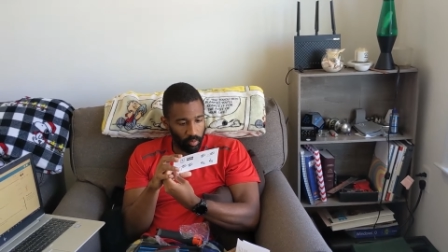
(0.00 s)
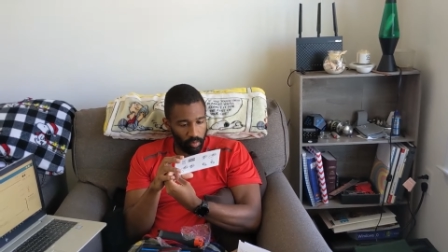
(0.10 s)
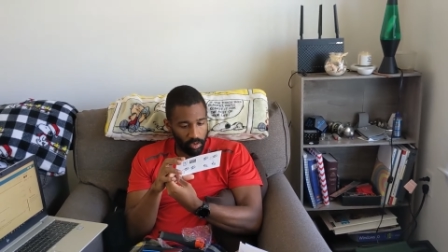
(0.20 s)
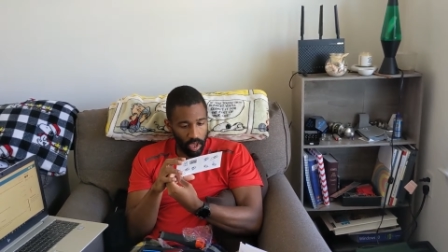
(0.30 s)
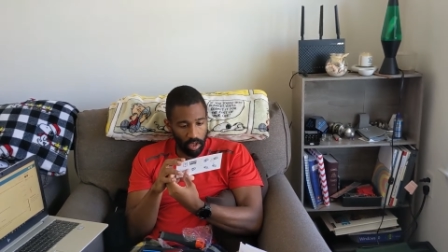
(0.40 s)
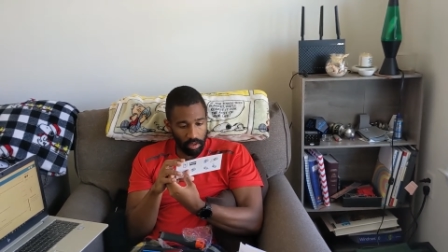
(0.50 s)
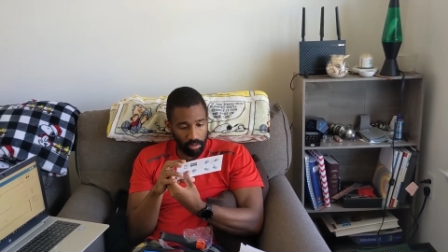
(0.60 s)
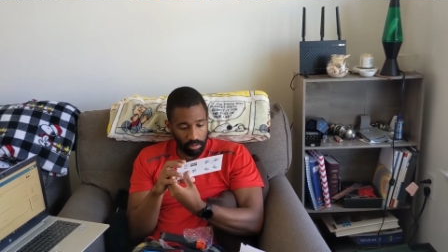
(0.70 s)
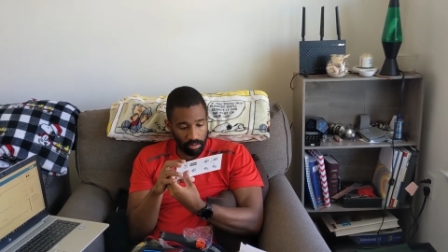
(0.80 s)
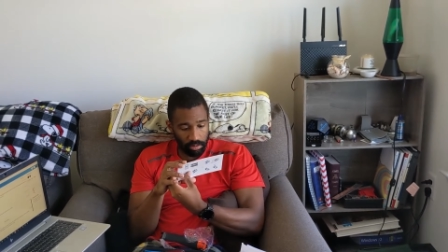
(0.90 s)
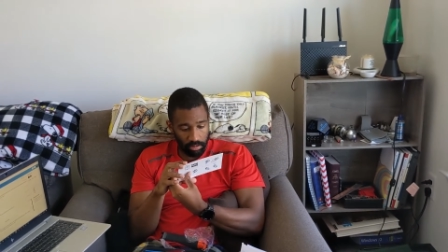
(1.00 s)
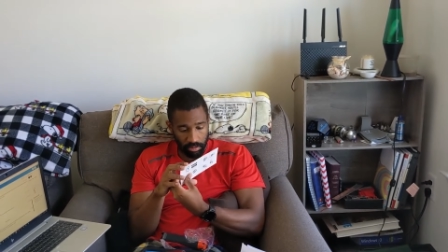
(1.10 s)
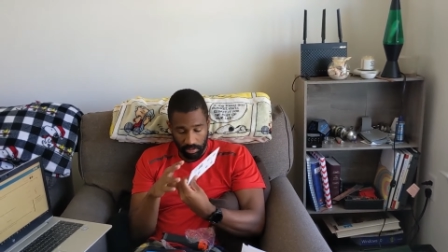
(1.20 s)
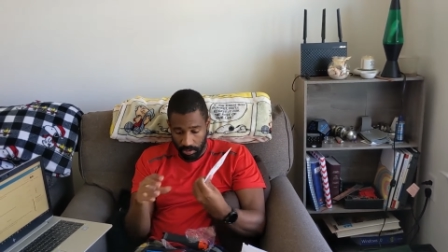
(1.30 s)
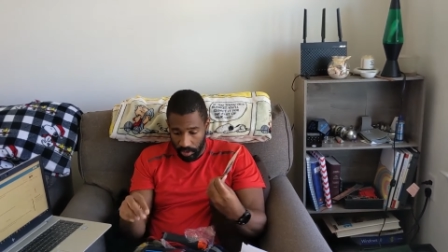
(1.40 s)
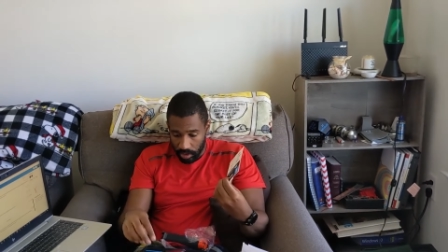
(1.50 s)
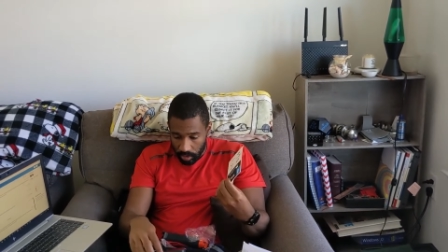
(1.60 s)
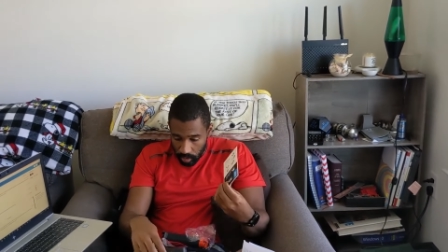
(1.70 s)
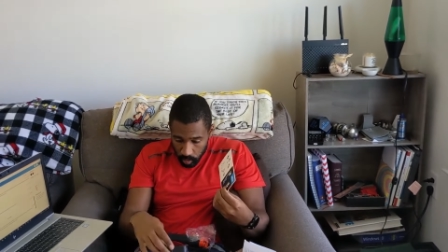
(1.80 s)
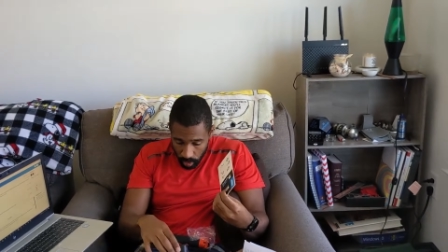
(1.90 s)
No,
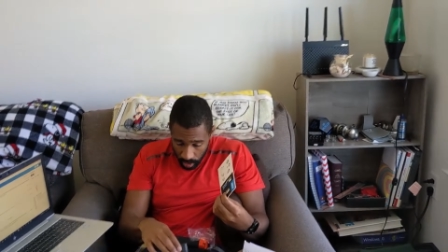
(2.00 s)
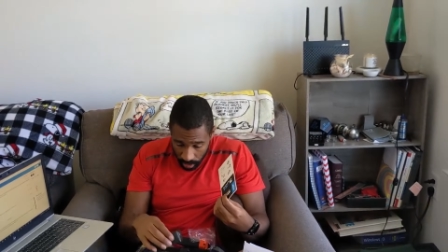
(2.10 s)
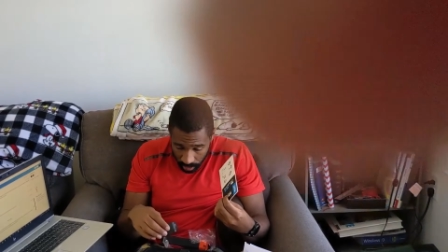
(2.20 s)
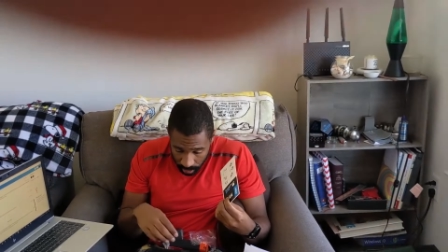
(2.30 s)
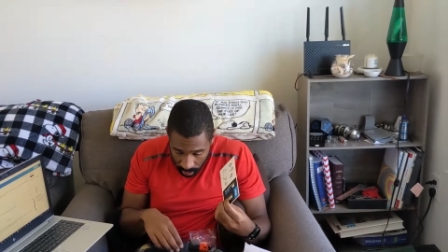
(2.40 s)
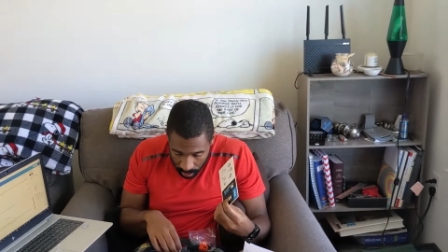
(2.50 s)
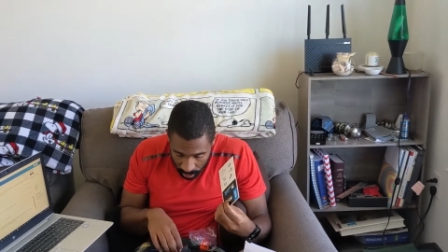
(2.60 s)
this one